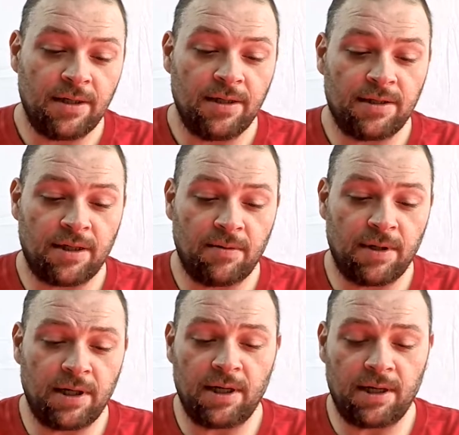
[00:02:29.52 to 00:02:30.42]

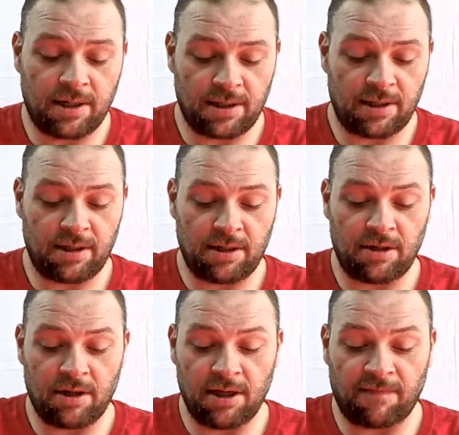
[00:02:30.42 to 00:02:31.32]
So
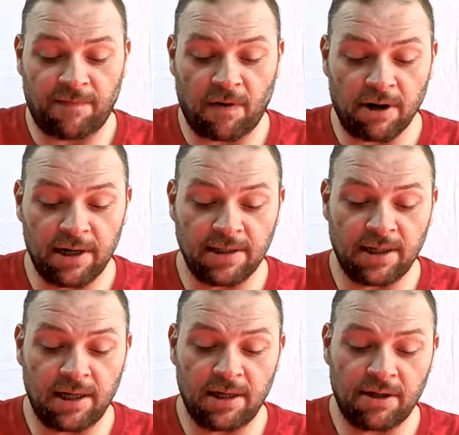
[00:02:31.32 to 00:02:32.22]
as far as
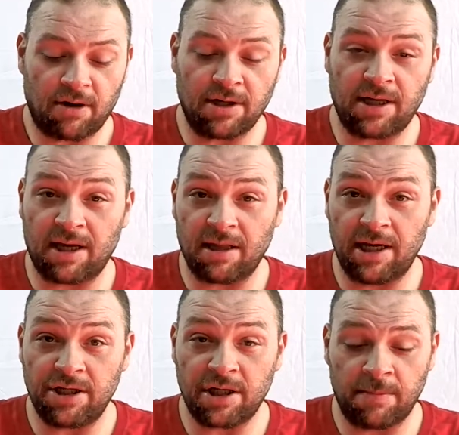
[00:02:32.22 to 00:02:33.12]
the
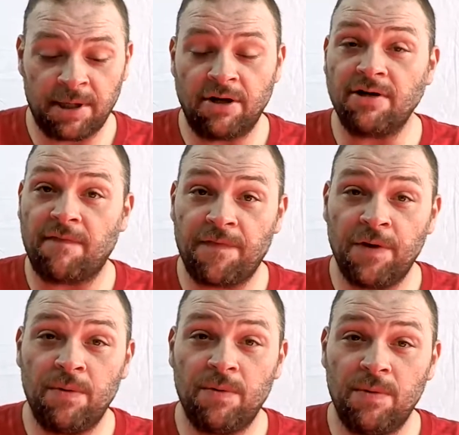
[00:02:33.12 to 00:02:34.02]
articulation, I mean, there's a
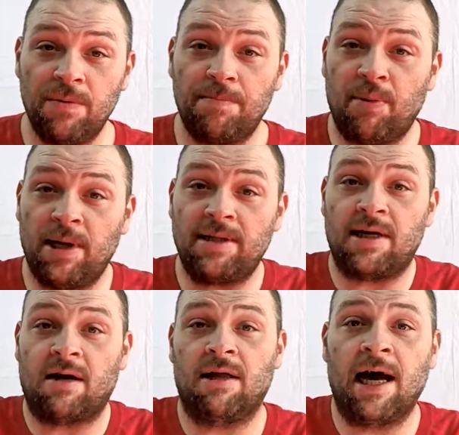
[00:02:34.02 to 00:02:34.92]
few points
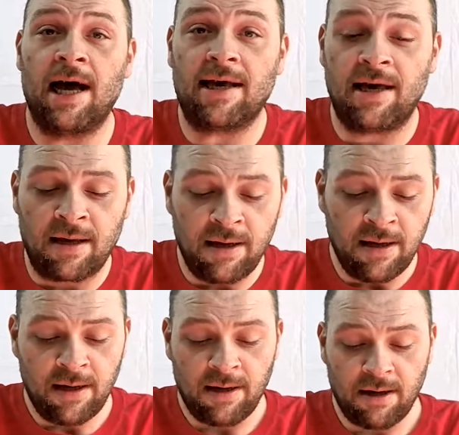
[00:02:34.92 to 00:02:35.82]
that are lacking.
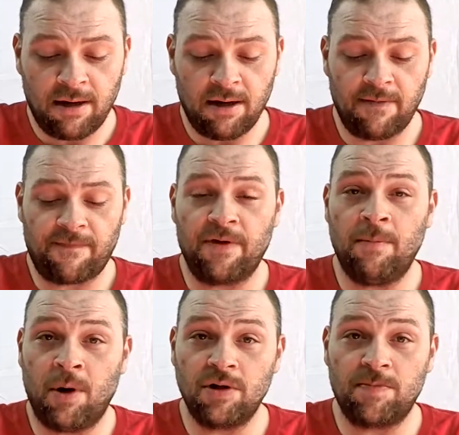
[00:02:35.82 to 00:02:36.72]
For the
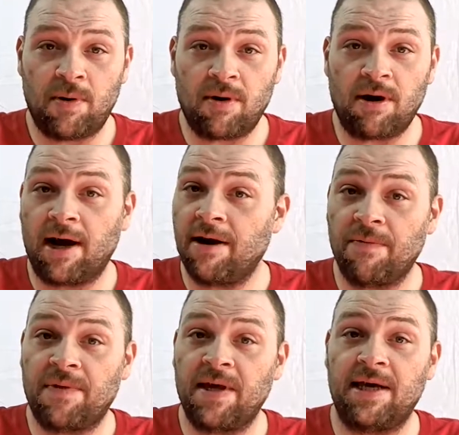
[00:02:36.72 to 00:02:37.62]
most part, I
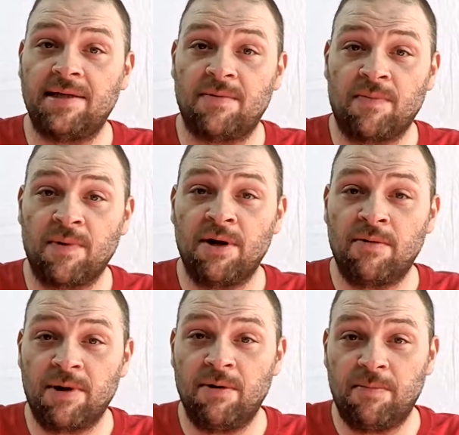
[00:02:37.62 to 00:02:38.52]
don't think it's a
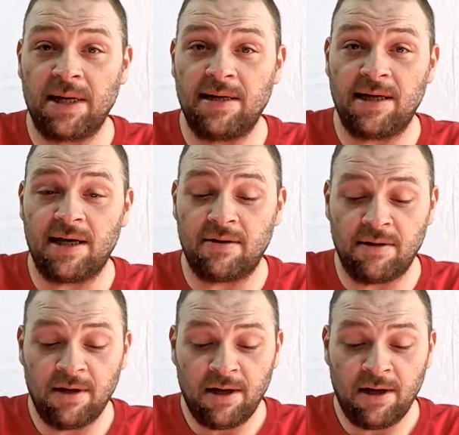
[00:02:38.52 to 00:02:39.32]
real big deal.